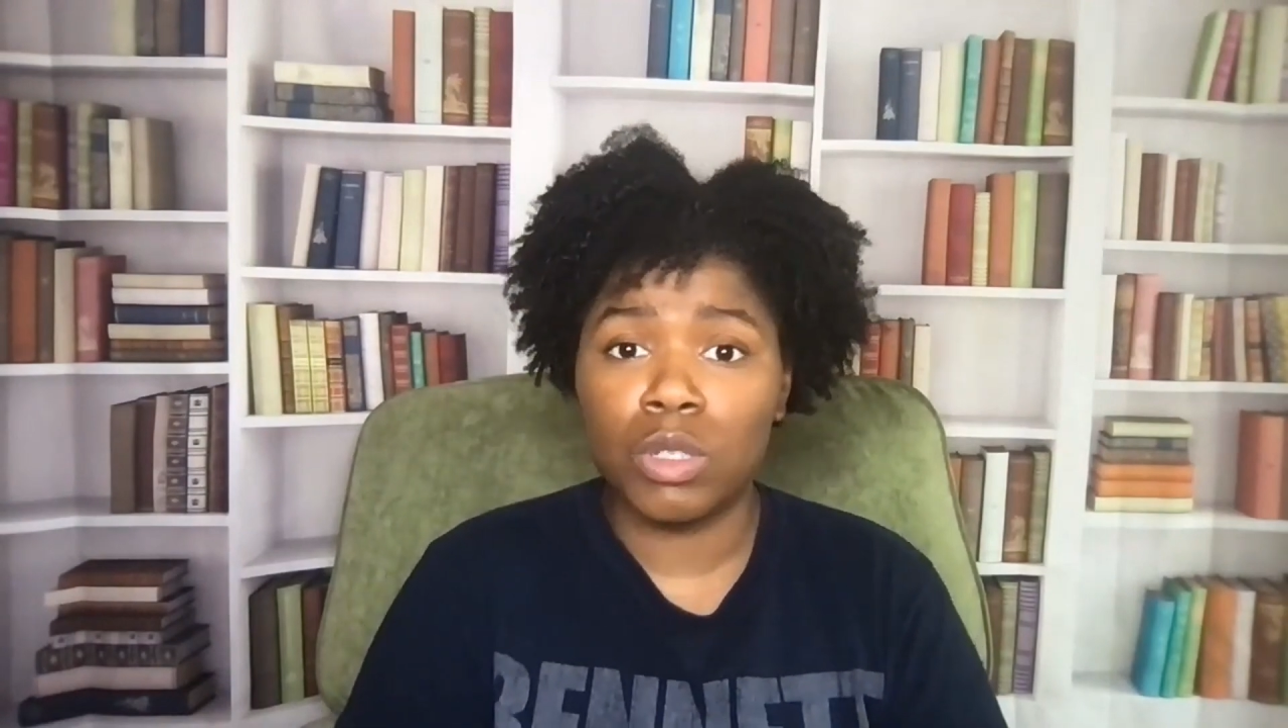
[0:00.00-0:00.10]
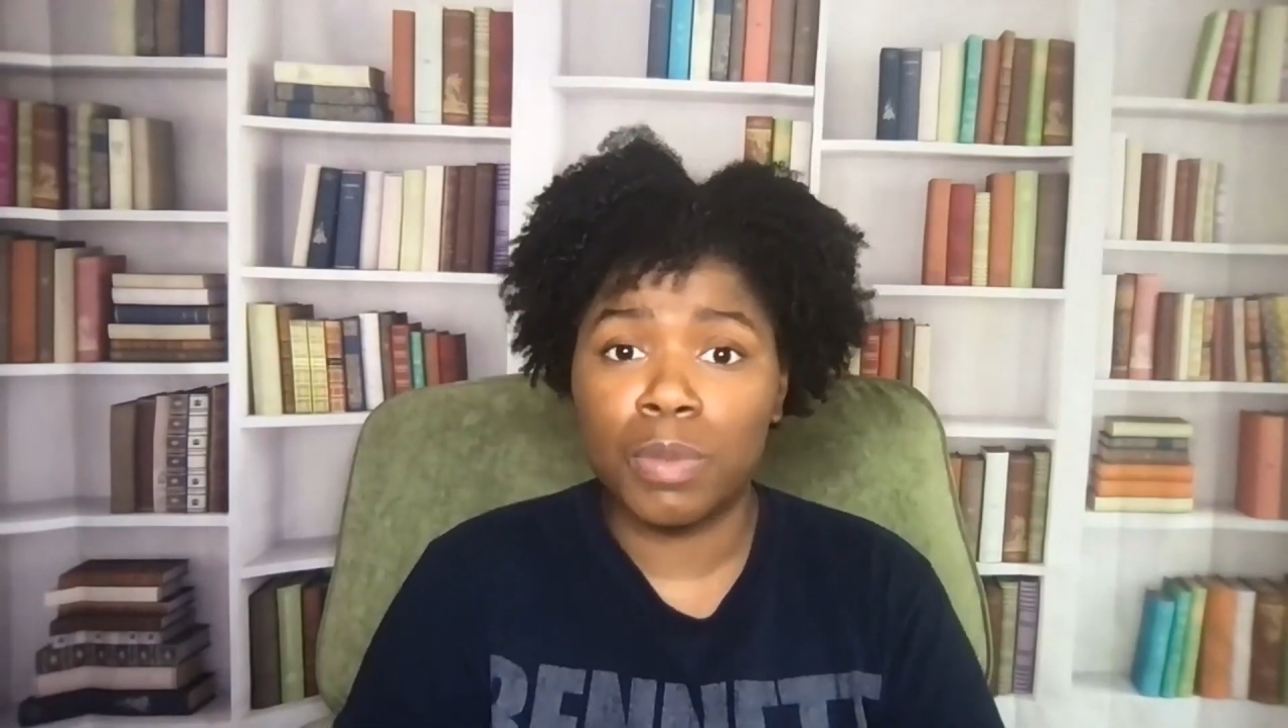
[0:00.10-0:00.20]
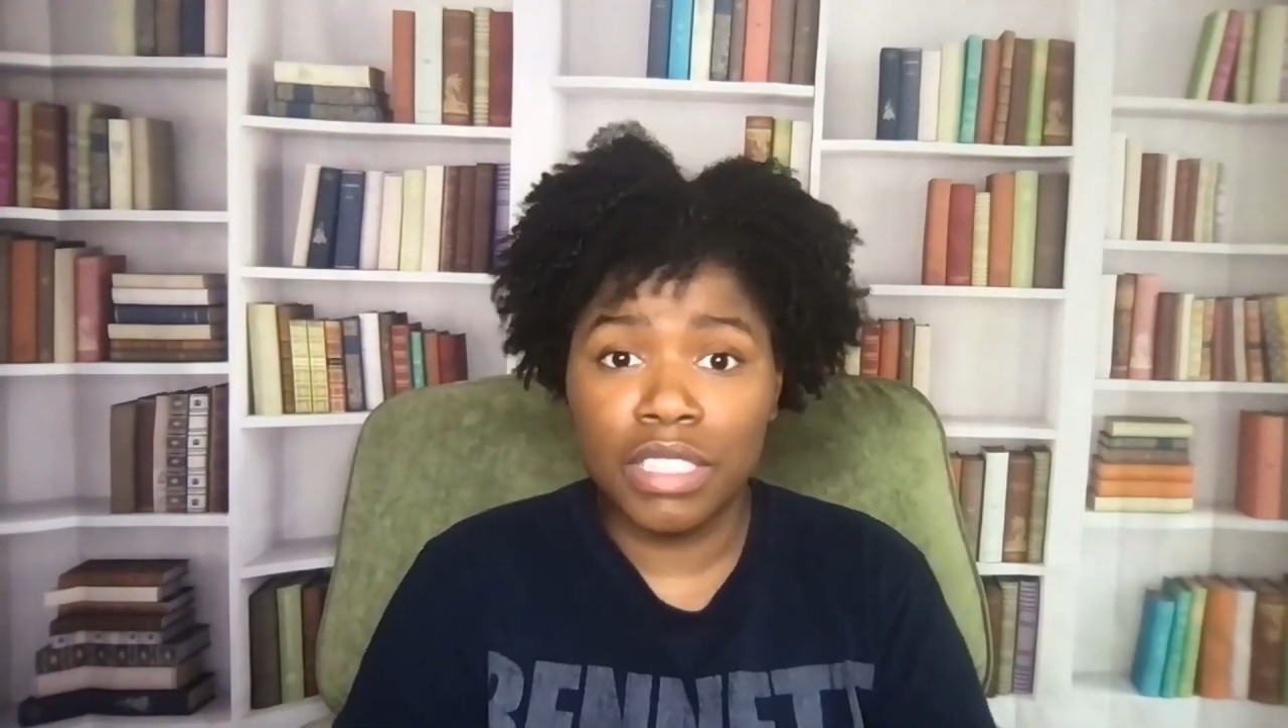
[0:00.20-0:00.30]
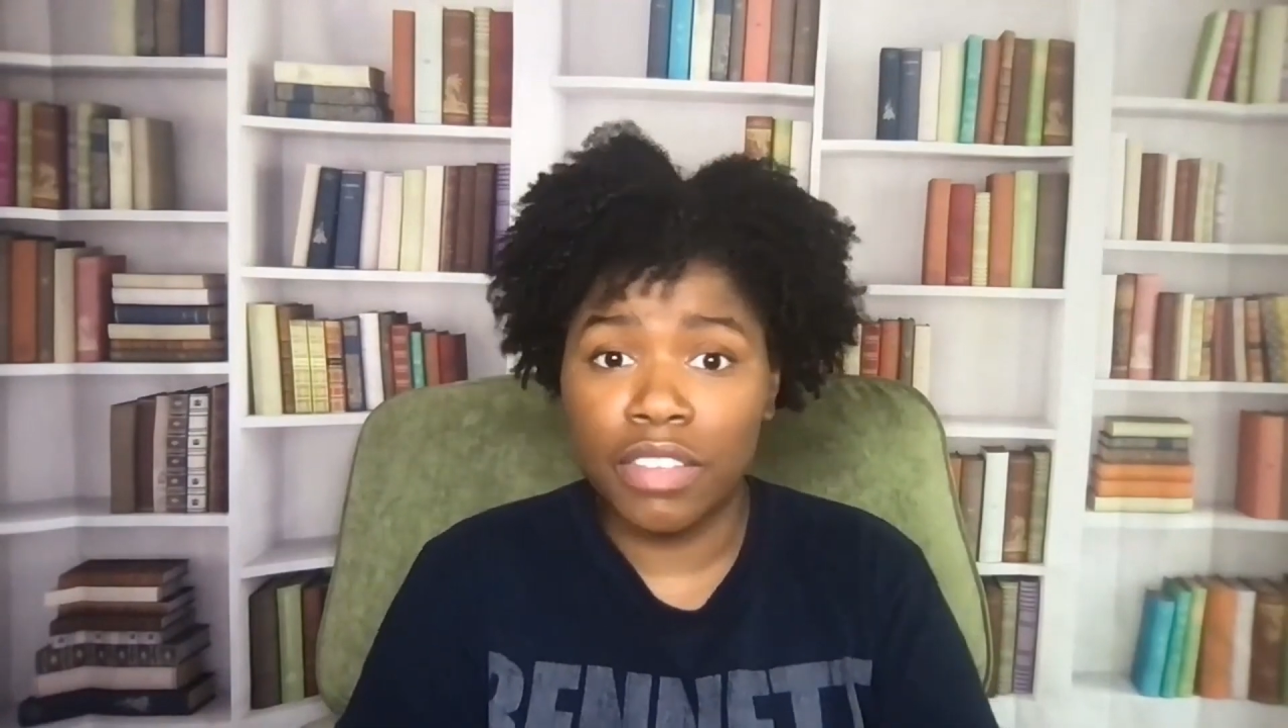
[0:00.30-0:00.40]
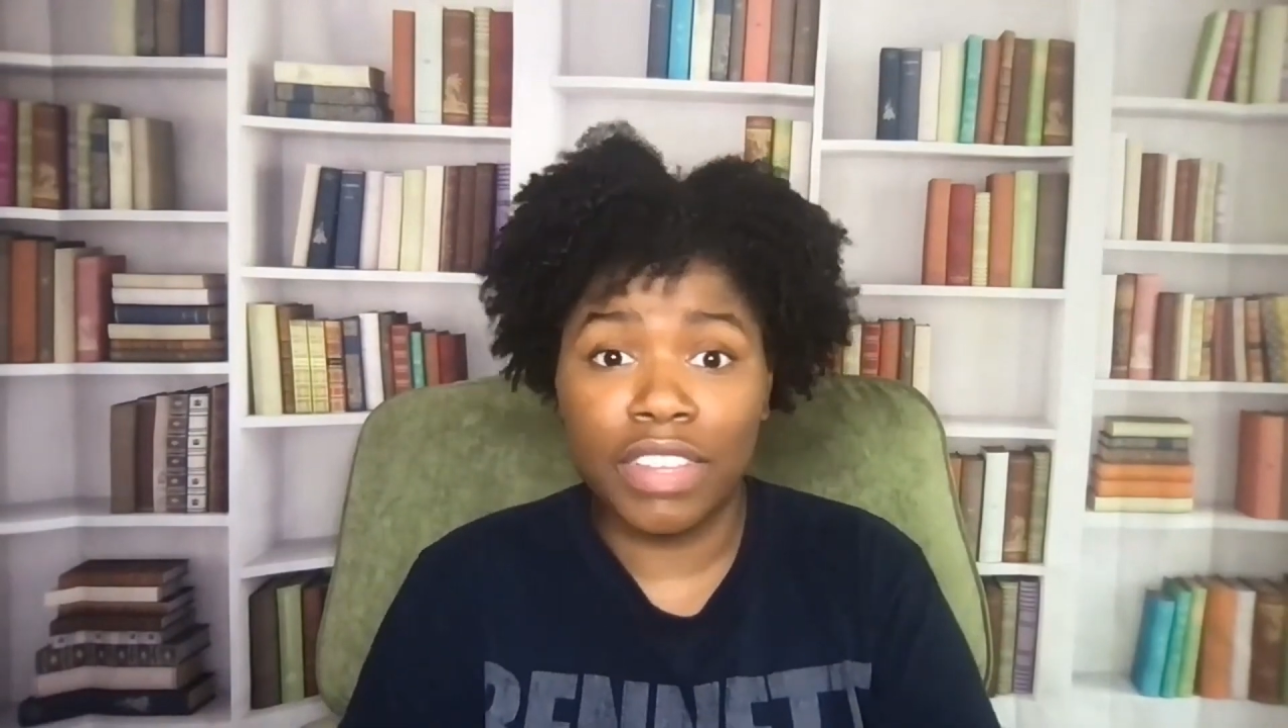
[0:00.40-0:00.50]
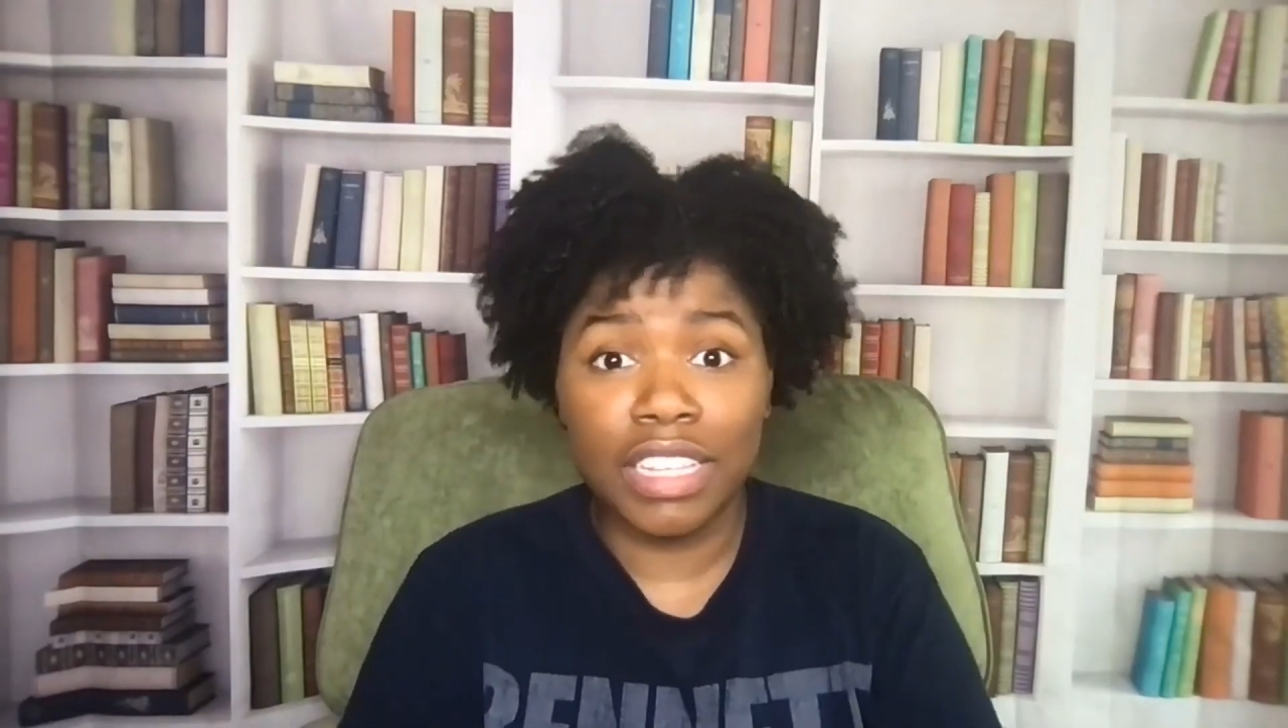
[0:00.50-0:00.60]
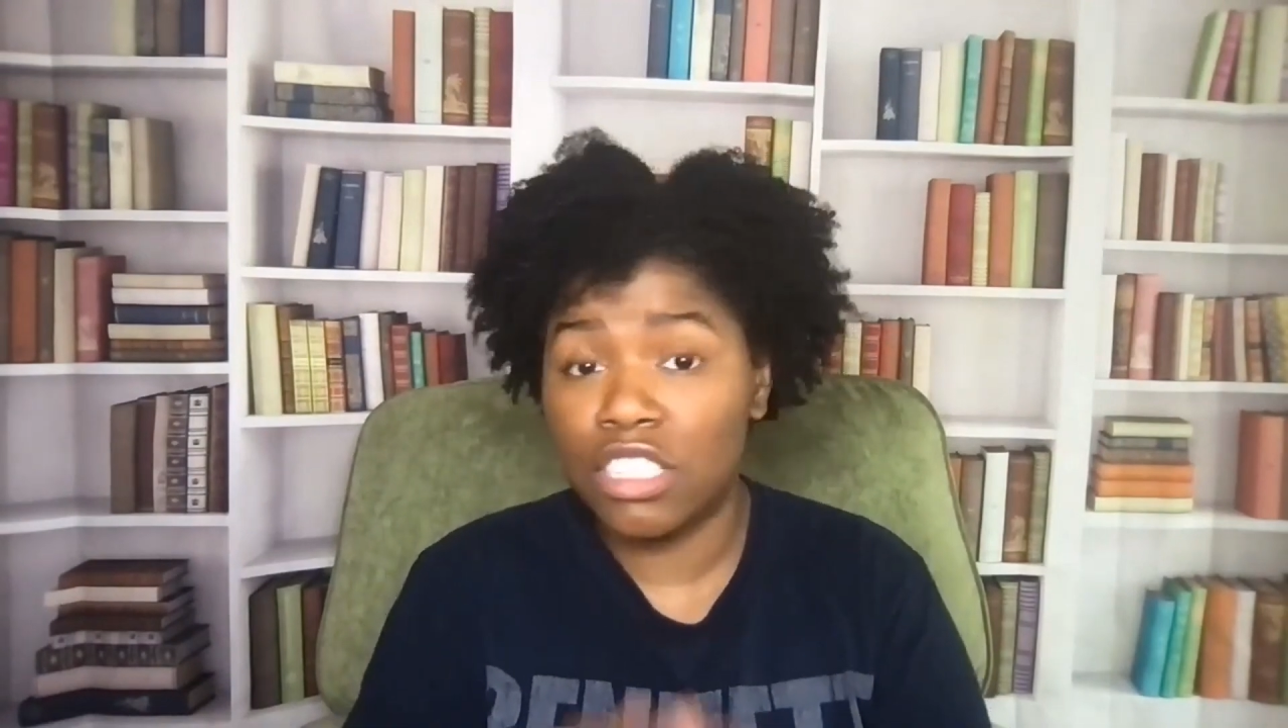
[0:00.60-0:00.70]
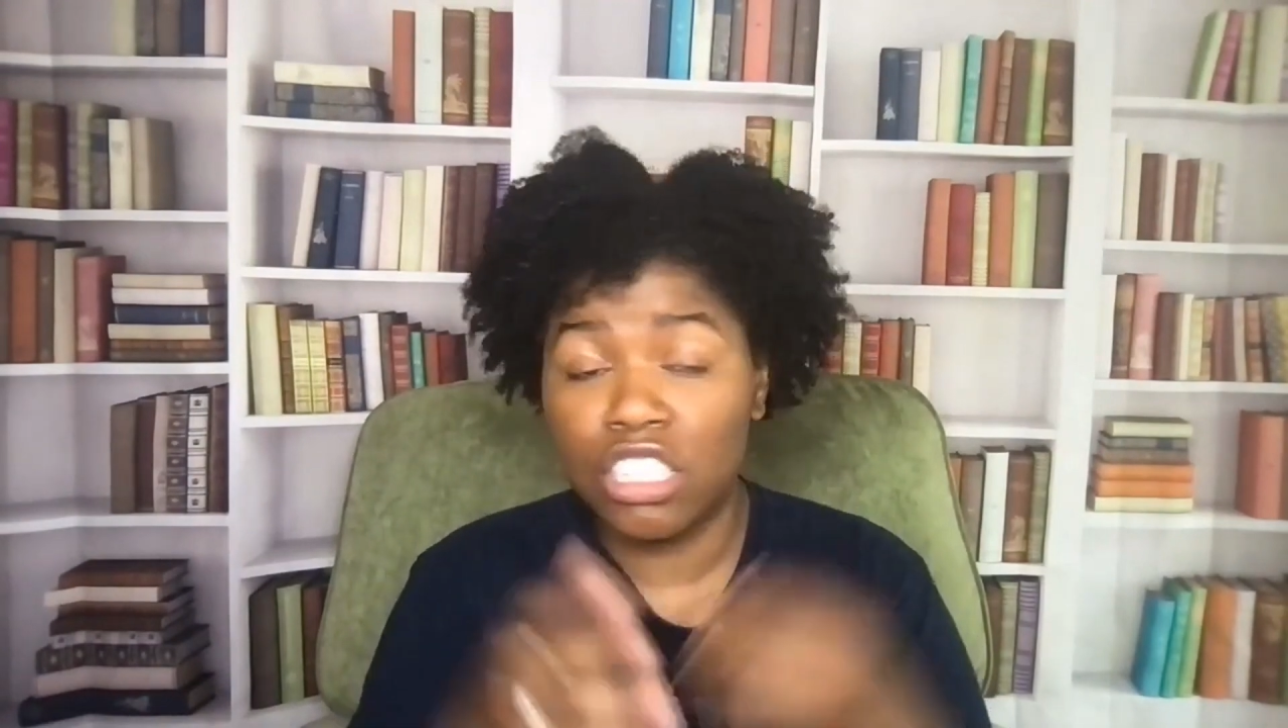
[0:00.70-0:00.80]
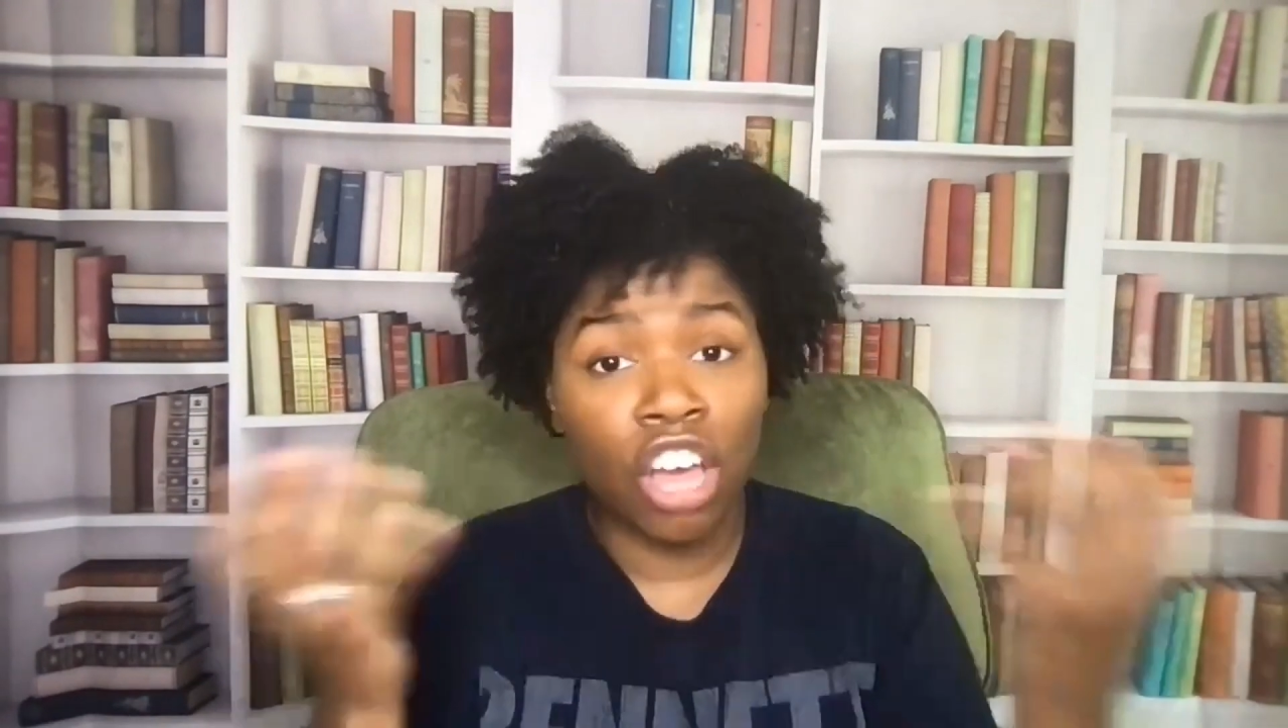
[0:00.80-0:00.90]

specifically to